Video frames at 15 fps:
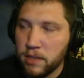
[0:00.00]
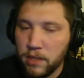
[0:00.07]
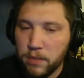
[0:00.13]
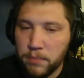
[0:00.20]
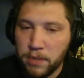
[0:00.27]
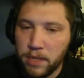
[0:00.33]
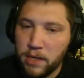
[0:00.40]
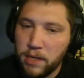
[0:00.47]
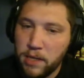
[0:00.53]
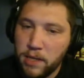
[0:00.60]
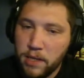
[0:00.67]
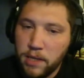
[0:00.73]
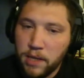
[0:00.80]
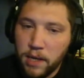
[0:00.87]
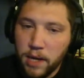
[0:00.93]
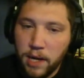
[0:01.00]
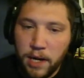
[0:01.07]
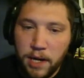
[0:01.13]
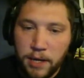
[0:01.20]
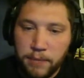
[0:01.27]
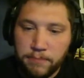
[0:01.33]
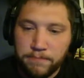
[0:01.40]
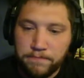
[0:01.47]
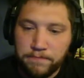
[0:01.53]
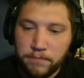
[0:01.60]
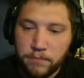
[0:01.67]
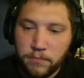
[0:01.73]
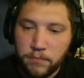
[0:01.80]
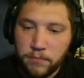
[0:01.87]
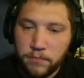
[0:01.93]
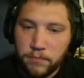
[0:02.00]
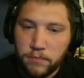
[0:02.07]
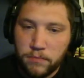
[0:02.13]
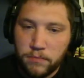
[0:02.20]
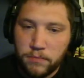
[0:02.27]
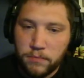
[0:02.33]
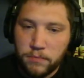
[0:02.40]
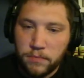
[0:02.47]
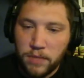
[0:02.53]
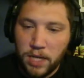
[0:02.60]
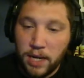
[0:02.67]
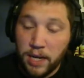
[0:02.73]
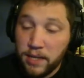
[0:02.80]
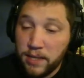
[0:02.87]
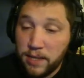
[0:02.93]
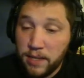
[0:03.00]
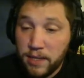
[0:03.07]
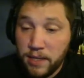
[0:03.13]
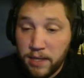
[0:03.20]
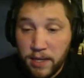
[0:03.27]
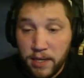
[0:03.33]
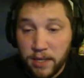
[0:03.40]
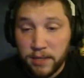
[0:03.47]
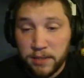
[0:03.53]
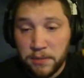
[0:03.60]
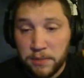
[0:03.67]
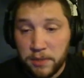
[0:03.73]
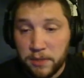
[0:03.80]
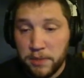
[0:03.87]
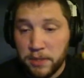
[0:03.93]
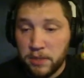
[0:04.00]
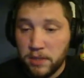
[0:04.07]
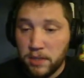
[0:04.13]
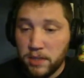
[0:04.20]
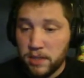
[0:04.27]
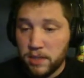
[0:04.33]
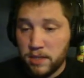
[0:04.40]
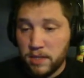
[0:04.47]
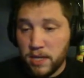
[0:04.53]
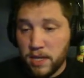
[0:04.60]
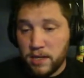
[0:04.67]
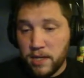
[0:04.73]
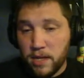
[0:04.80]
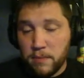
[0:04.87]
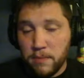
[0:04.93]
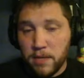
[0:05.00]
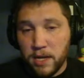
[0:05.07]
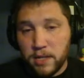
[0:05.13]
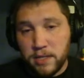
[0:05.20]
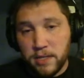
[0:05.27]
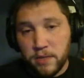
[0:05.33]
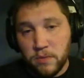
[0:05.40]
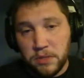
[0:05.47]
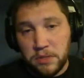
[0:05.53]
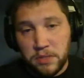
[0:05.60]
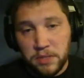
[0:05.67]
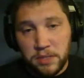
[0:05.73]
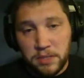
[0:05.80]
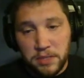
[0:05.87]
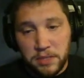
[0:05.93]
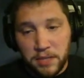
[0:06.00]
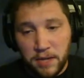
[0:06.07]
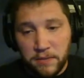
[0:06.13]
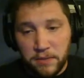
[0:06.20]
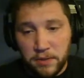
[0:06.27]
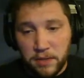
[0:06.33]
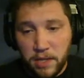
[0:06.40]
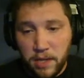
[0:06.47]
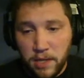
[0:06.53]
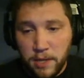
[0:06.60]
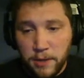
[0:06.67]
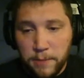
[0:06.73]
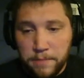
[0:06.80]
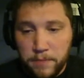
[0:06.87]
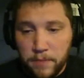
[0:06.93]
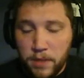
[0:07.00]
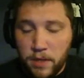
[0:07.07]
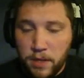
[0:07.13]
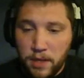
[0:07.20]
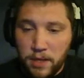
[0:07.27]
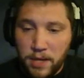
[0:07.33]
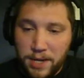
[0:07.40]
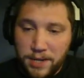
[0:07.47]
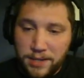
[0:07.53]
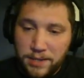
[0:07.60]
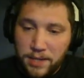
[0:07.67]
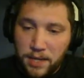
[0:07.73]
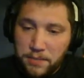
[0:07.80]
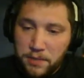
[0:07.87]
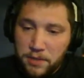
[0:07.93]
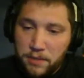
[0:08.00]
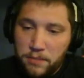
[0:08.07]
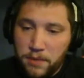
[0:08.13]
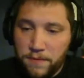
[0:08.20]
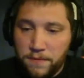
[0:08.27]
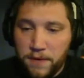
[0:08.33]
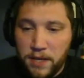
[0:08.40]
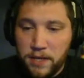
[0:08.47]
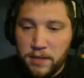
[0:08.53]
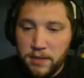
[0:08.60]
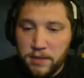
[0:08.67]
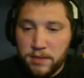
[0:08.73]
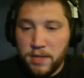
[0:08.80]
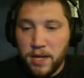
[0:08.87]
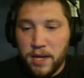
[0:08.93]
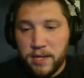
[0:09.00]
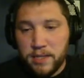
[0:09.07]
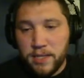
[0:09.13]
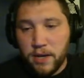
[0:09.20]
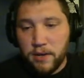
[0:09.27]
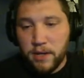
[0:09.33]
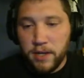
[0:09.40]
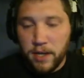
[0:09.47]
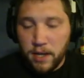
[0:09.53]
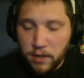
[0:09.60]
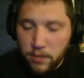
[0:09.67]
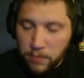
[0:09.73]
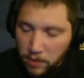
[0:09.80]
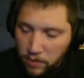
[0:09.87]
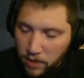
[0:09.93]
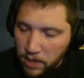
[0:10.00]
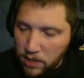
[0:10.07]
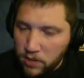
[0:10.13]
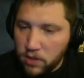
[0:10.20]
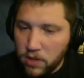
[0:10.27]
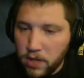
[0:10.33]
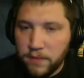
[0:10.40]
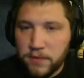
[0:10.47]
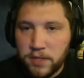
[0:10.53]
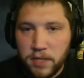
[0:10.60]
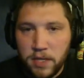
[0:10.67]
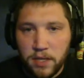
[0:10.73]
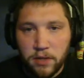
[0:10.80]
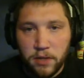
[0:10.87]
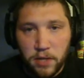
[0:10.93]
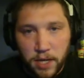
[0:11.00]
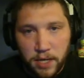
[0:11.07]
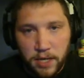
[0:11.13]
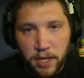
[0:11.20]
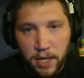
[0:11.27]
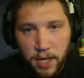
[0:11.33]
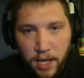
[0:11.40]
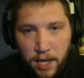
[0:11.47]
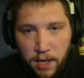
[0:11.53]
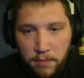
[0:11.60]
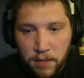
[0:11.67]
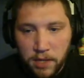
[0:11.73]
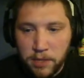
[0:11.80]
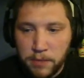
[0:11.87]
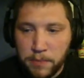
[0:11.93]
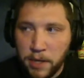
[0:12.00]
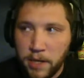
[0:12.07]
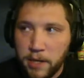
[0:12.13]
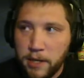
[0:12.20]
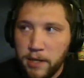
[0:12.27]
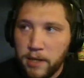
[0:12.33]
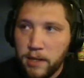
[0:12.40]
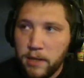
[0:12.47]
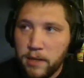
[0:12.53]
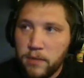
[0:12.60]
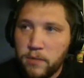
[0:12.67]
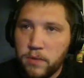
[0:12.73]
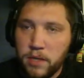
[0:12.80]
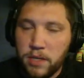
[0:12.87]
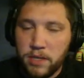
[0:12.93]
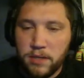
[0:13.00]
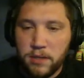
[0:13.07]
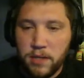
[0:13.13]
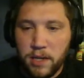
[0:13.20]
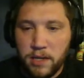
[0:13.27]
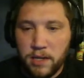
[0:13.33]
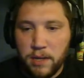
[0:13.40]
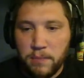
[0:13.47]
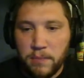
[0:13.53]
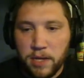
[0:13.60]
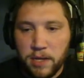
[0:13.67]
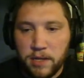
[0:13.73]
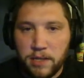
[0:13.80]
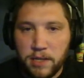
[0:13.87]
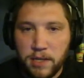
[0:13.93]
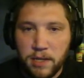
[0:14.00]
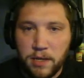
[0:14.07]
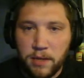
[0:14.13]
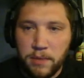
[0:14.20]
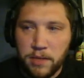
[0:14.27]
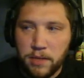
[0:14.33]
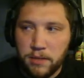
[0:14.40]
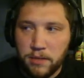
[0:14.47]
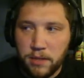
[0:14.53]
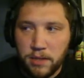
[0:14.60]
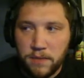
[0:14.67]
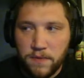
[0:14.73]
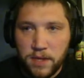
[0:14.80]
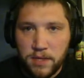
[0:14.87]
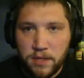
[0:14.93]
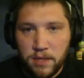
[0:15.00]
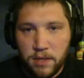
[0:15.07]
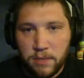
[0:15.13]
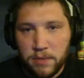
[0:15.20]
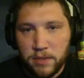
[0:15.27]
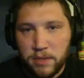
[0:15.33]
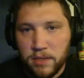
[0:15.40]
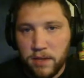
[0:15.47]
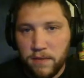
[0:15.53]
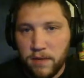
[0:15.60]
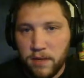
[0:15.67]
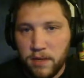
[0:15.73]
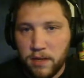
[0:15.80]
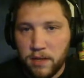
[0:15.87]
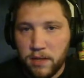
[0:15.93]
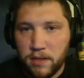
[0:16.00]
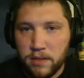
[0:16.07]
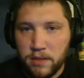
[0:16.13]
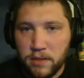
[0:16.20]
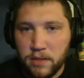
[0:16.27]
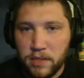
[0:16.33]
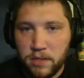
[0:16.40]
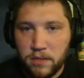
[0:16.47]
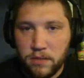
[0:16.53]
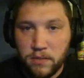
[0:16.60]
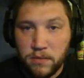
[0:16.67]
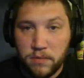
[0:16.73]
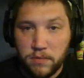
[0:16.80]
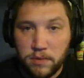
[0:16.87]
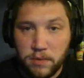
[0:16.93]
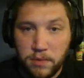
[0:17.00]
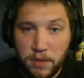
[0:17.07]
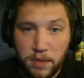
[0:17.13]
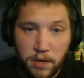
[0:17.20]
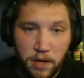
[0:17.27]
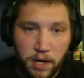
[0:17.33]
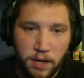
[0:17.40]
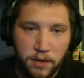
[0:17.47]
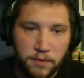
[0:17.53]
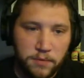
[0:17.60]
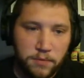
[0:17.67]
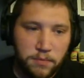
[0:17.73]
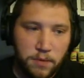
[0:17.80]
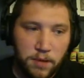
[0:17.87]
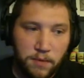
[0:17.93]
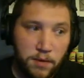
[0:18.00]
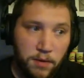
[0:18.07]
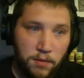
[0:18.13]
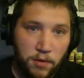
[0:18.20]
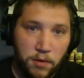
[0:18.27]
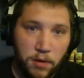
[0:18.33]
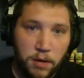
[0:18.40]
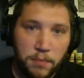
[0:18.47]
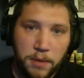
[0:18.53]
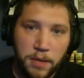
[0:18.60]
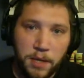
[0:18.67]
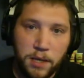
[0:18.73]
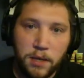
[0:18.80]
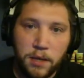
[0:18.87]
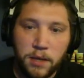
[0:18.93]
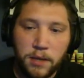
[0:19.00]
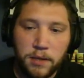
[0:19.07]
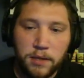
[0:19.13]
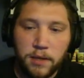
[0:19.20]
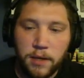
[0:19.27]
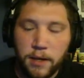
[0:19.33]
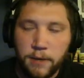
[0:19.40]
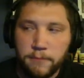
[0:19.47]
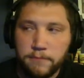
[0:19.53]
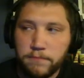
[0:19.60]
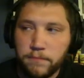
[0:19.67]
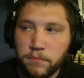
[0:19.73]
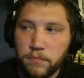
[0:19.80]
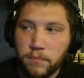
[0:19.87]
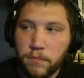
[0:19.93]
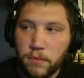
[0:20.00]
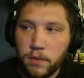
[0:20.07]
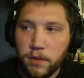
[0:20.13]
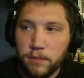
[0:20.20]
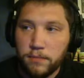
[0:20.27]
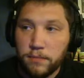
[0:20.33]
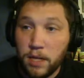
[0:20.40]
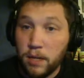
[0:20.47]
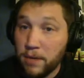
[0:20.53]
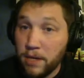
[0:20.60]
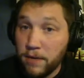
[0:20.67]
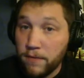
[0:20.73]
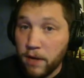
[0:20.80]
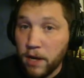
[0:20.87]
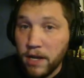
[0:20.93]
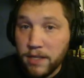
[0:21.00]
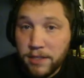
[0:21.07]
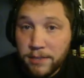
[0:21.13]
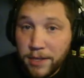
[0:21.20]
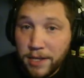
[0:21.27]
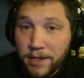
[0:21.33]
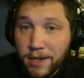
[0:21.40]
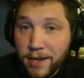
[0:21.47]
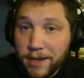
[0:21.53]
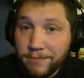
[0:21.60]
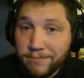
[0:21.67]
but I think it is. And especially at this end game content, once you're at this level, a lot of times you're going to be fighting kind of down on health. I mean, granted, you're going to have skill. You're not going to get hit much, but when you get to the end game content, I mean, let's face it, they put stuff in there that's going to deplete your health even if you are playing good. Anybody fought Iceman yet?